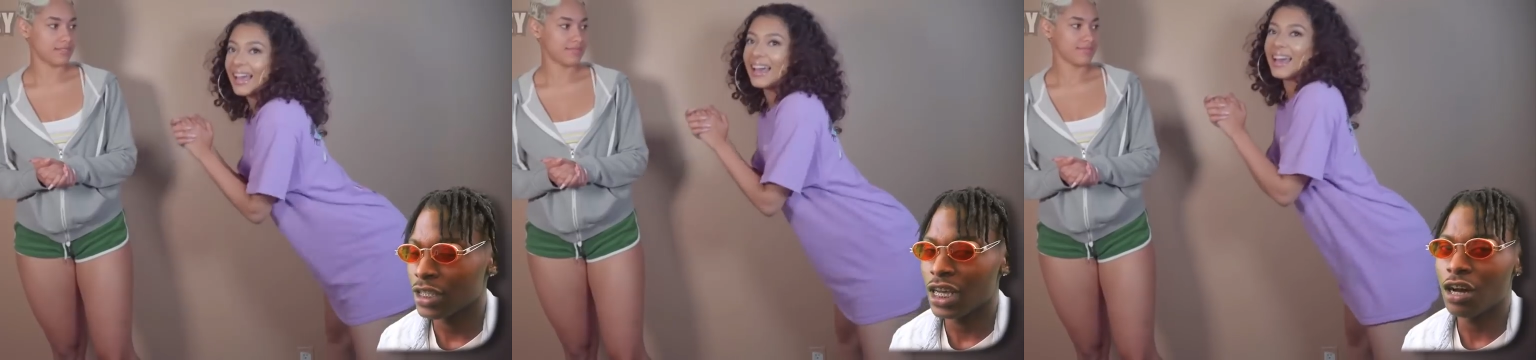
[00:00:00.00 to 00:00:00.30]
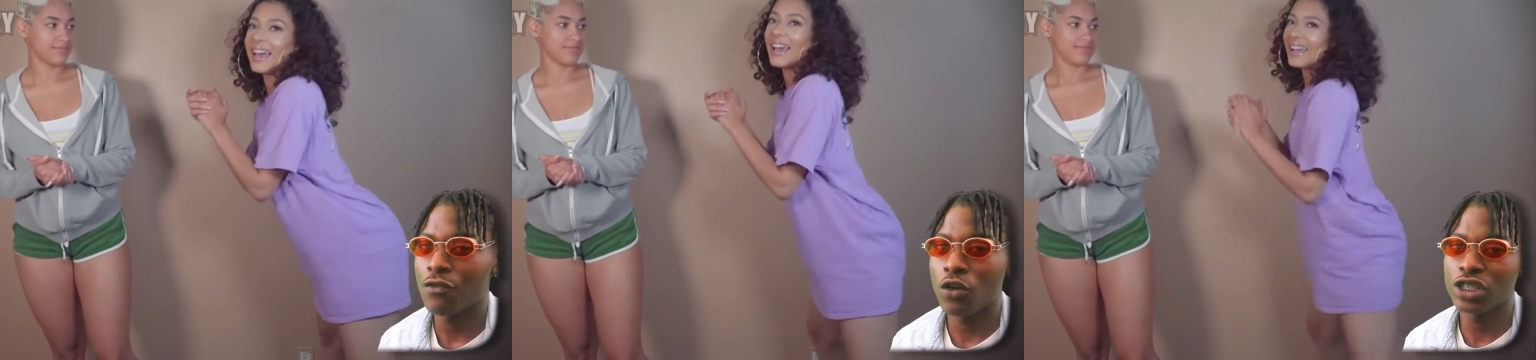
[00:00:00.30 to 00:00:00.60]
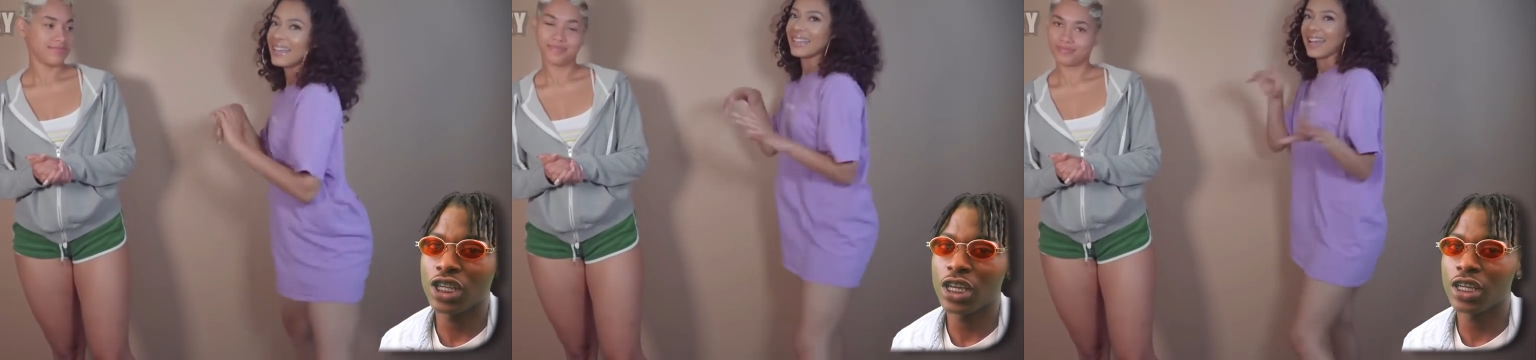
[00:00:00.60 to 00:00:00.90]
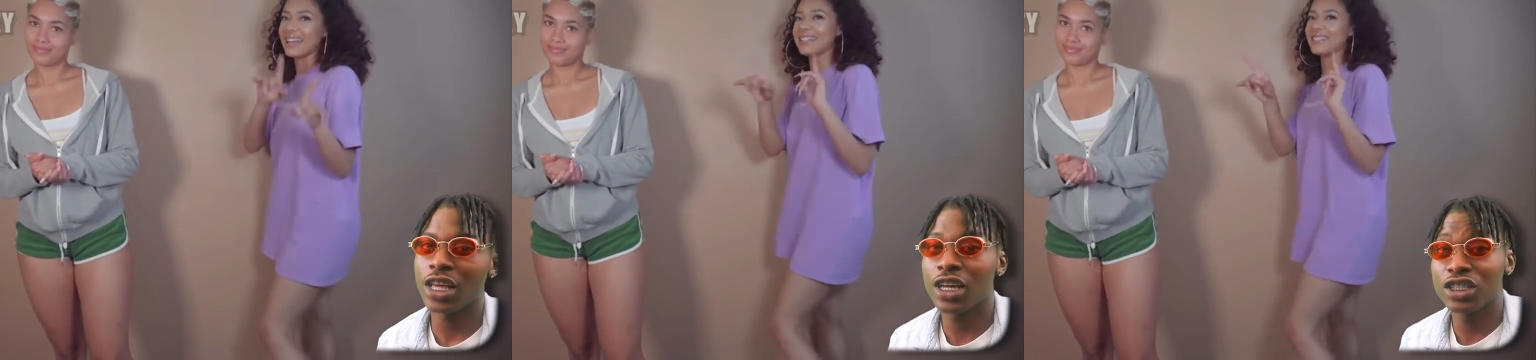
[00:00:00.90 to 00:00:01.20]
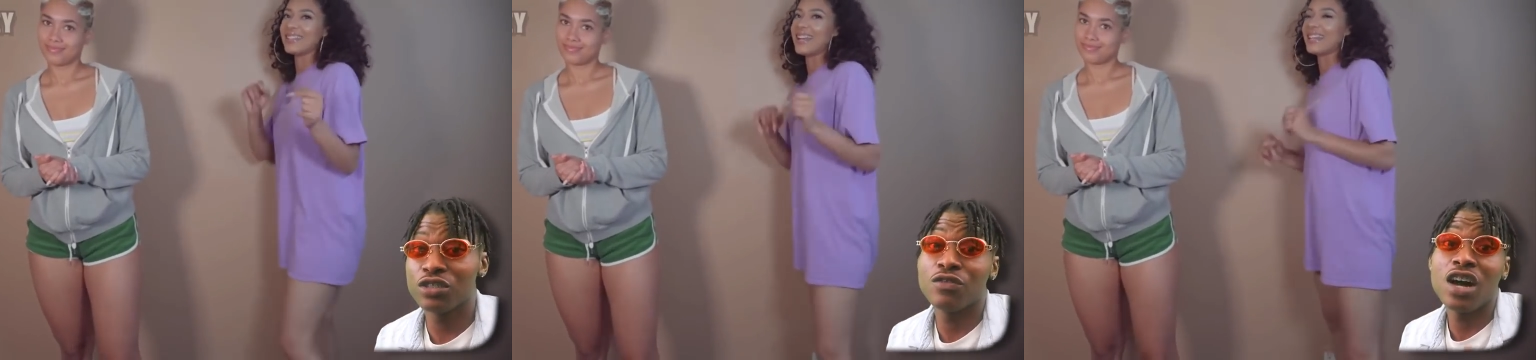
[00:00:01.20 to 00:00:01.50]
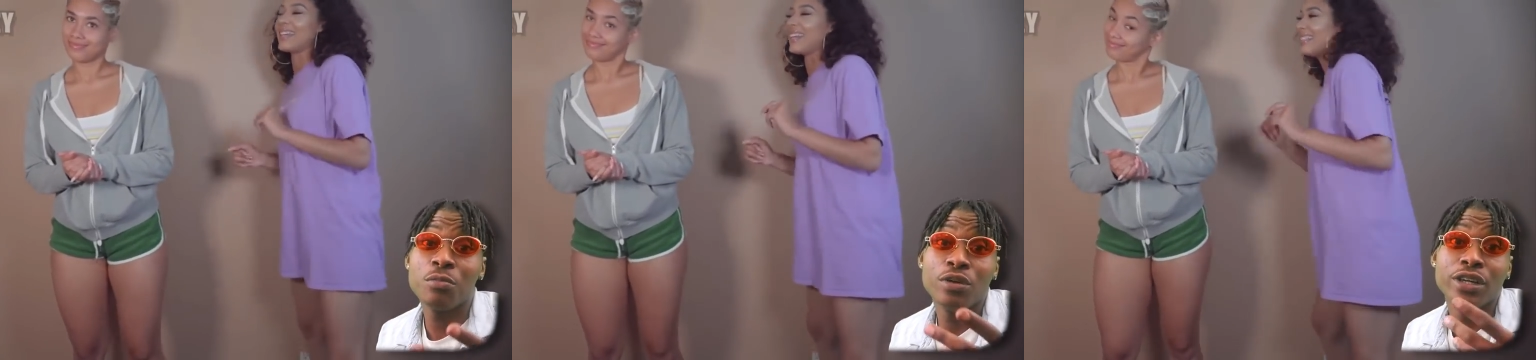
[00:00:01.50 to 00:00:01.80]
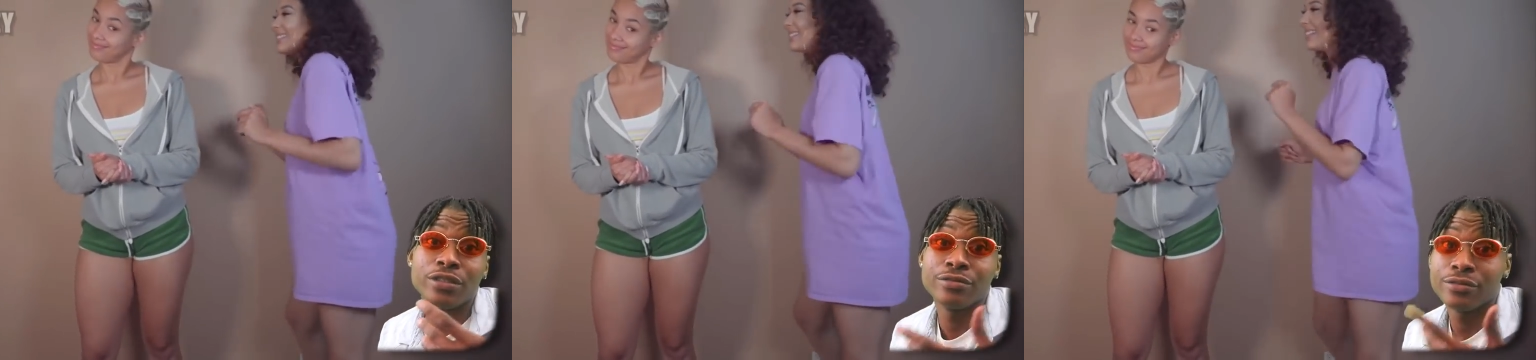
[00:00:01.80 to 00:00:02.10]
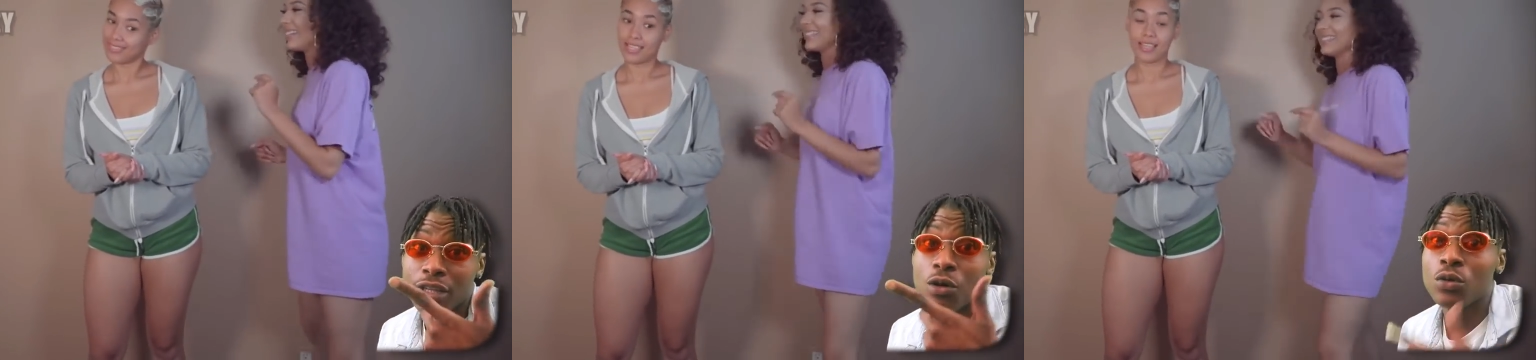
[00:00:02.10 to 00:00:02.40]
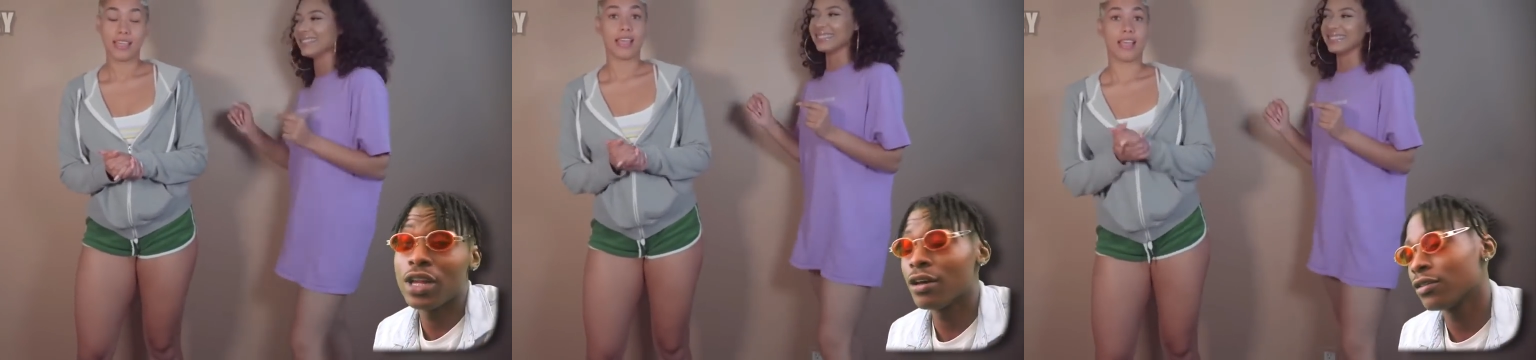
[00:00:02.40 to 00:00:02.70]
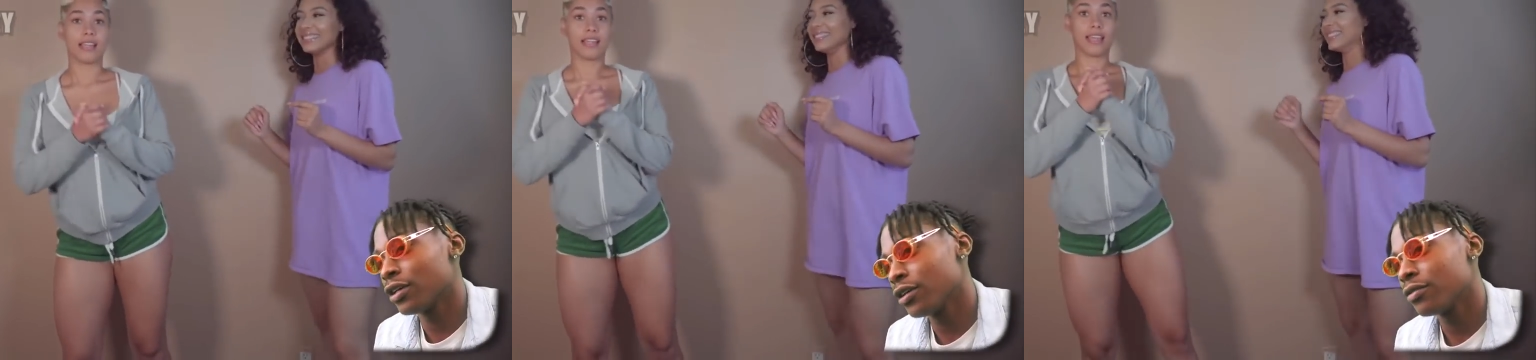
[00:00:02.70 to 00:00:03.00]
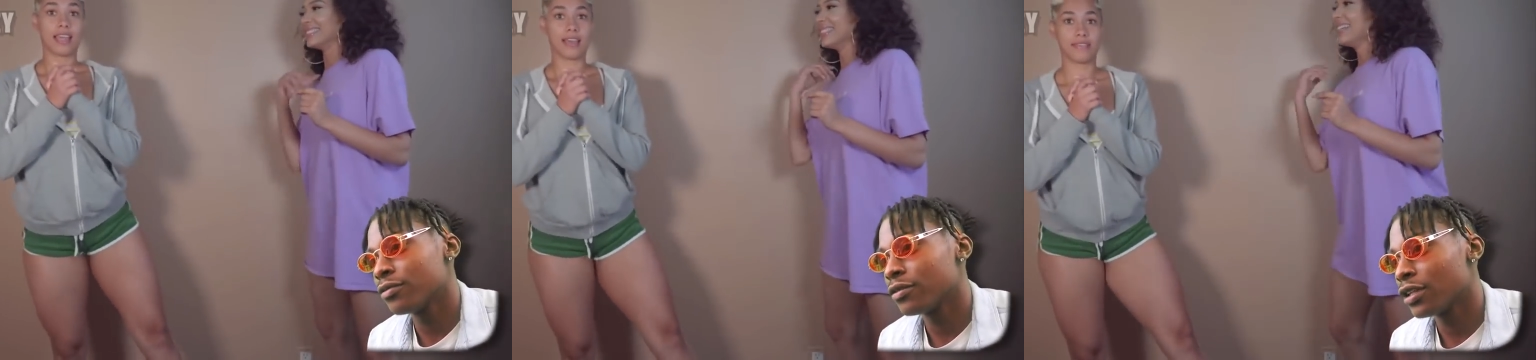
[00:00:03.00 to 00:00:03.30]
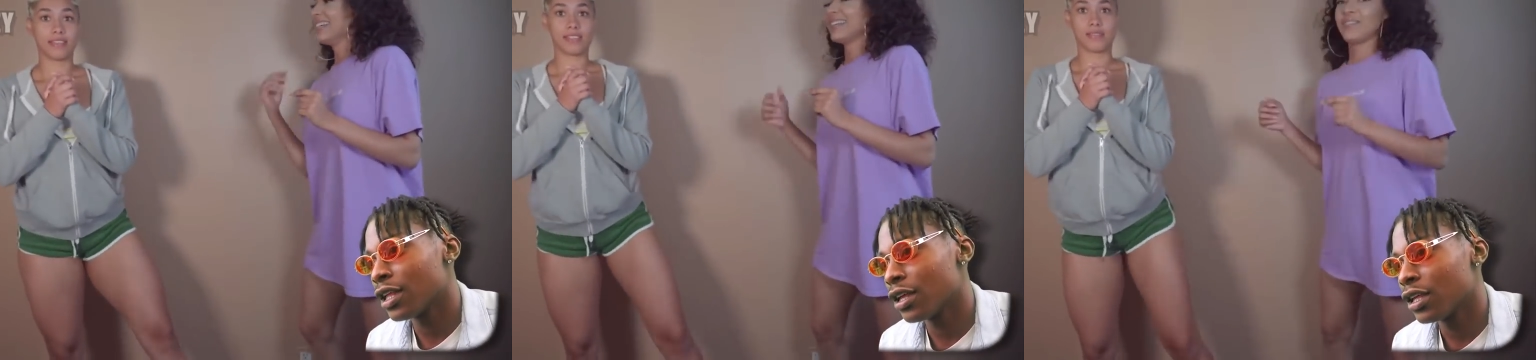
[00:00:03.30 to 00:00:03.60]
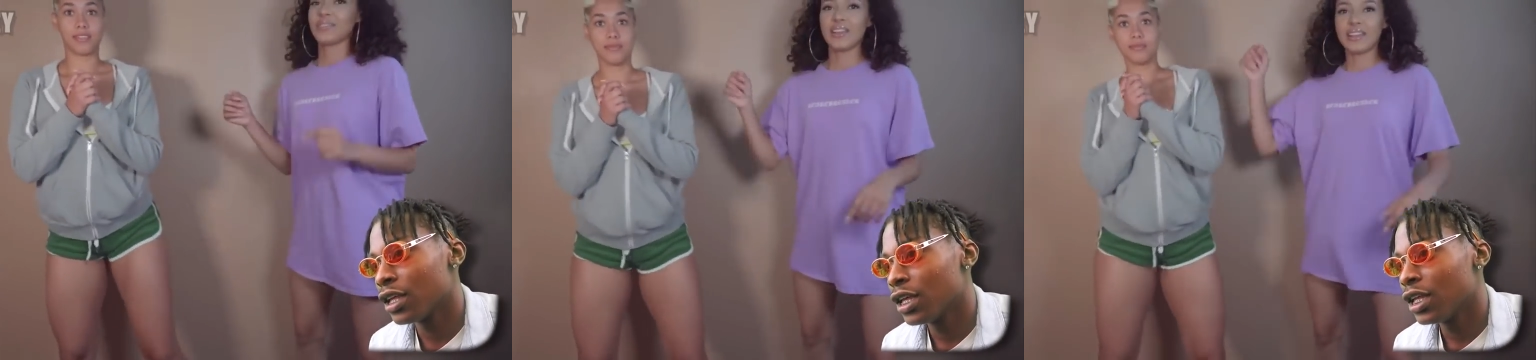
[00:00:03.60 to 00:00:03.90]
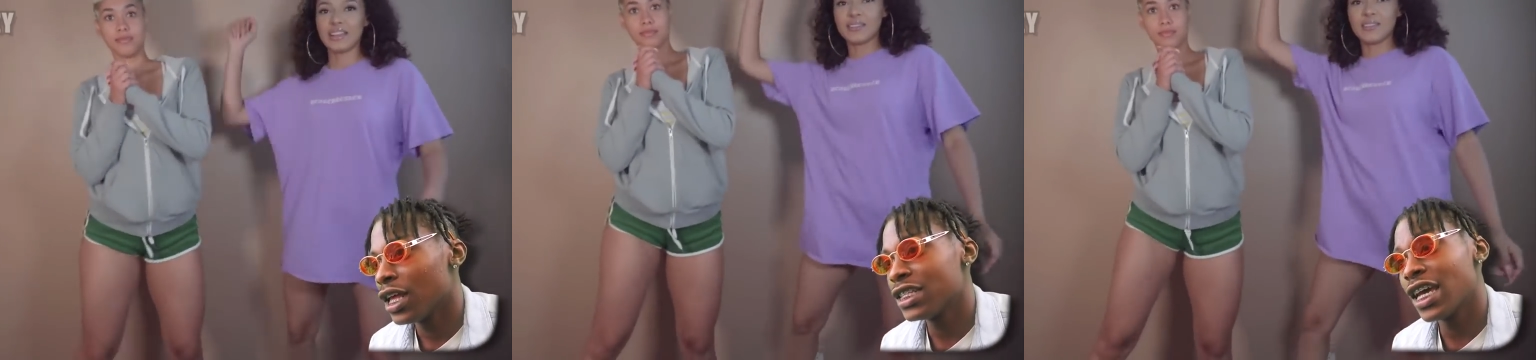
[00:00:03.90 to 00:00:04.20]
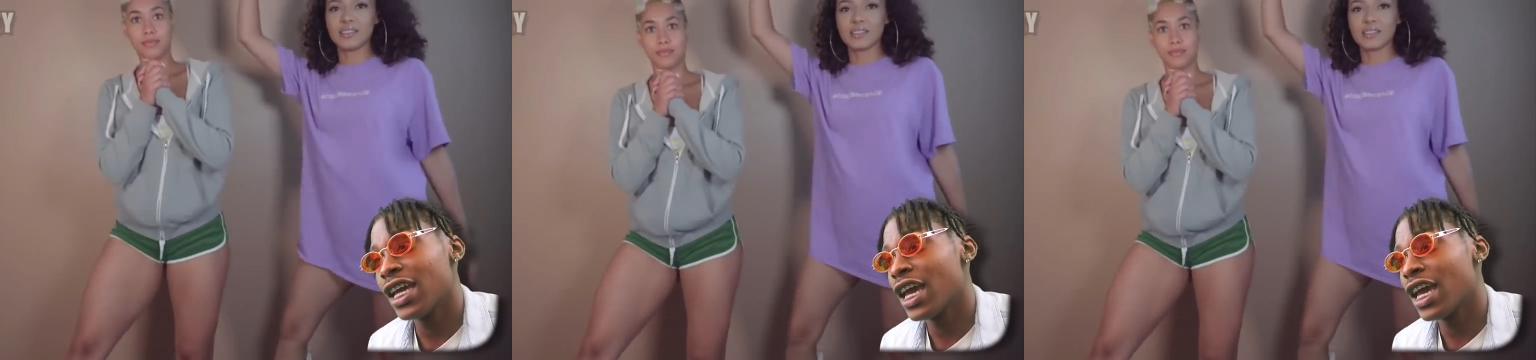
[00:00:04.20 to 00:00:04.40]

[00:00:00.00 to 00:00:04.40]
Speaker 1: See how her voice shaking? That's because she vibrating. That would that. Yep. That's a hey